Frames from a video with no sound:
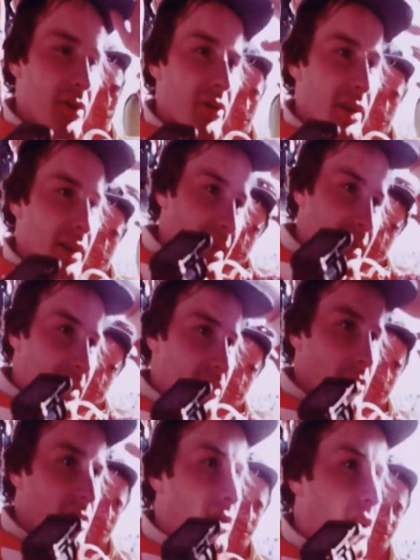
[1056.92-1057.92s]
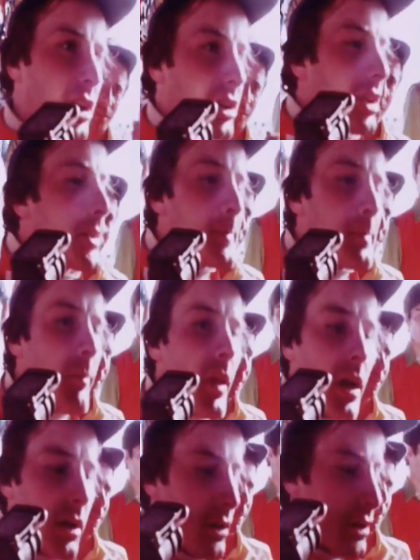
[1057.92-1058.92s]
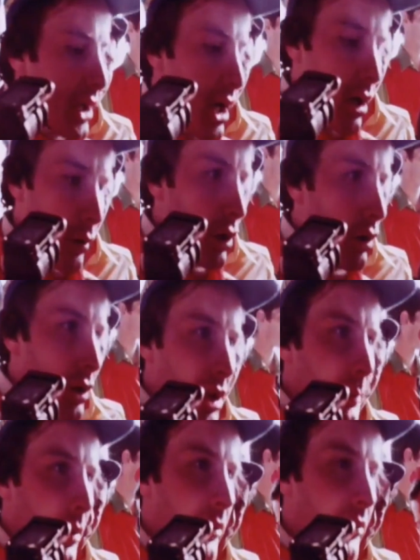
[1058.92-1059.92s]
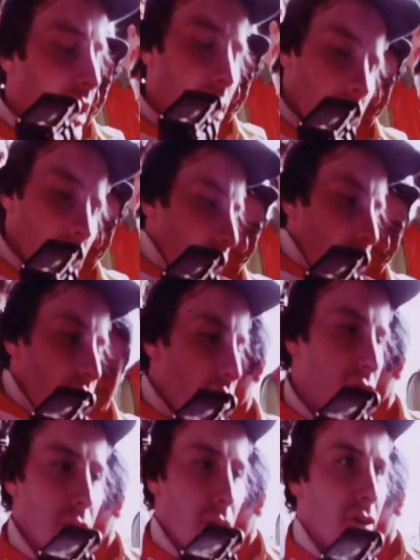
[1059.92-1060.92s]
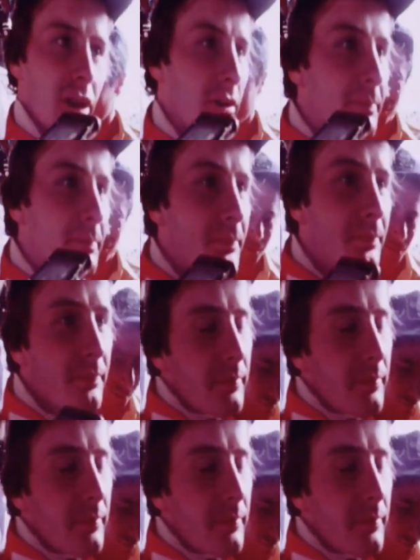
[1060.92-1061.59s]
the car was fantastic from the start. The tire were holding perfect and I was just cruising.